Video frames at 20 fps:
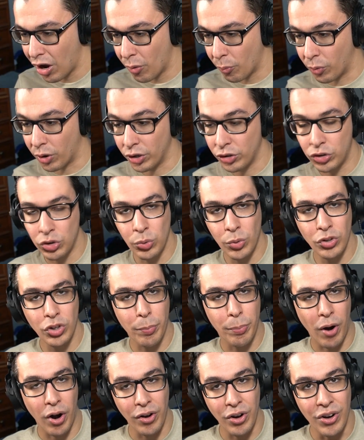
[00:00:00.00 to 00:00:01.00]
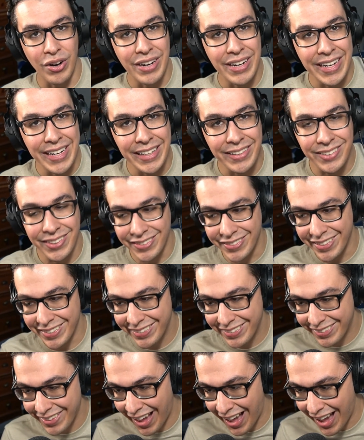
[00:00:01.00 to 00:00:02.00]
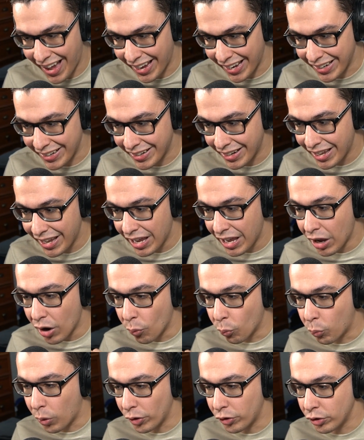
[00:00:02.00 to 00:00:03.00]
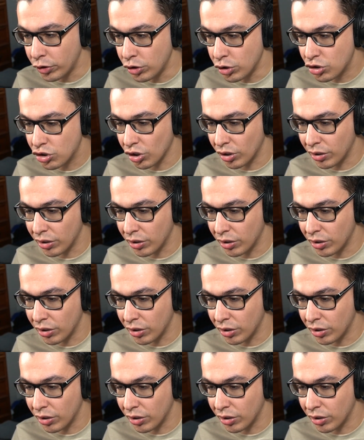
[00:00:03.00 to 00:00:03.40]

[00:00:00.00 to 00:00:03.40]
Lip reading: where you and your partner need to decide whether you should